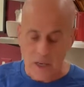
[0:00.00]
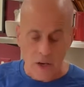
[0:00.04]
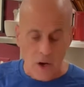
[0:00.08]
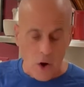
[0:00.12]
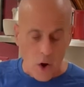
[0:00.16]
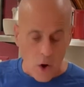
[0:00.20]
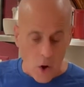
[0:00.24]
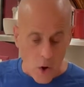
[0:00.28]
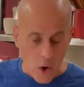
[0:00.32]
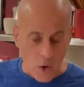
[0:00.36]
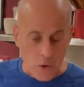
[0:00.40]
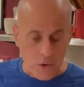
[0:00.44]

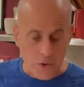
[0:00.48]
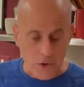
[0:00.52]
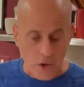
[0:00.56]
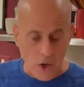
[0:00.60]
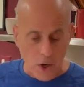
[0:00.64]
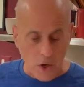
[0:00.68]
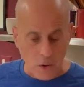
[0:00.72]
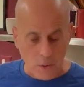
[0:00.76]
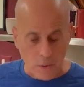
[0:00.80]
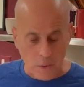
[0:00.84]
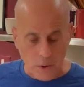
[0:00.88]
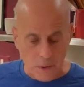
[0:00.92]

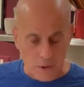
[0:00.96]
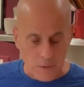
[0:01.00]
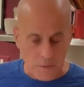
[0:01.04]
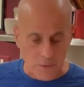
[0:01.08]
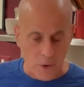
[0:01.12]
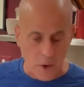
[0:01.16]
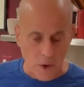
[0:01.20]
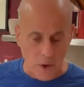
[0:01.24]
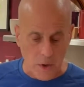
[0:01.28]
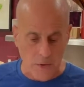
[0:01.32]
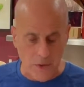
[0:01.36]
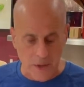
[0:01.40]
Also,
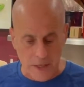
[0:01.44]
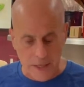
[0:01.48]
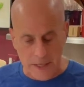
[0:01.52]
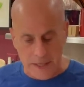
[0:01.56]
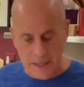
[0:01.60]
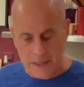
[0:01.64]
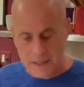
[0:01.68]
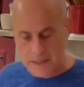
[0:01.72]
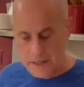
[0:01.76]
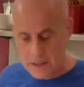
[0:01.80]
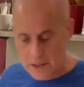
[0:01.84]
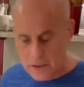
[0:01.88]
for
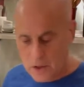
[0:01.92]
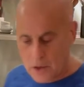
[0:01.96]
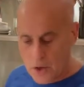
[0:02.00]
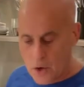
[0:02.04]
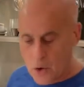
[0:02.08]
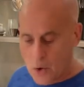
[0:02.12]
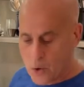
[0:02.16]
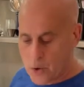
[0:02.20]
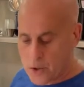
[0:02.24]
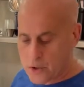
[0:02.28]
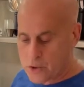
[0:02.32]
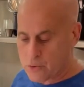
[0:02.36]
the
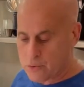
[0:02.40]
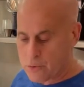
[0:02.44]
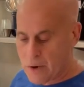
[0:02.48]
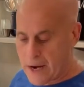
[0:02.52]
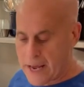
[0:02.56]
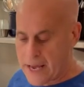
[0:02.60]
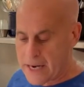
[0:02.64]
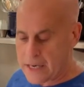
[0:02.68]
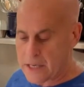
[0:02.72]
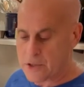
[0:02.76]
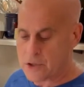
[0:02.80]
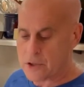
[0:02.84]

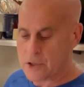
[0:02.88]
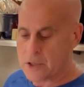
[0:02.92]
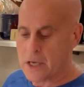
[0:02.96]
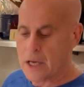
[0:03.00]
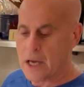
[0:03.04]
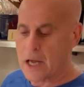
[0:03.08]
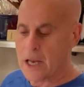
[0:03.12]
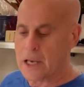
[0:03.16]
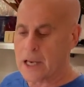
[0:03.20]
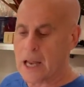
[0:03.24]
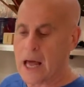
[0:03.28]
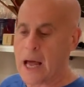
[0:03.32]
horseradish
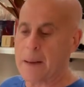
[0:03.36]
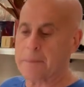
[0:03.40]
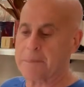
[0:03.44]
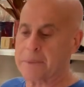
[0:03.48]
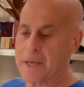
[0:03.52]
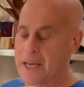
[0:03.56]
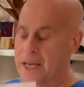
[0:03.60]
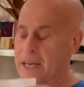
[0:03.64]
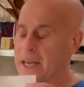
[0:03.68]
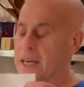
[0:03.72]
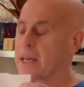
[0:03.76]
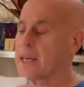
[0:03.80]

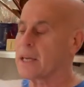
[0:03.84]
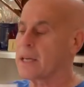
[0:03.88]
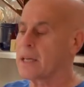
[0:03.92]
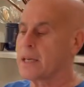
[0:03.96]
labneh,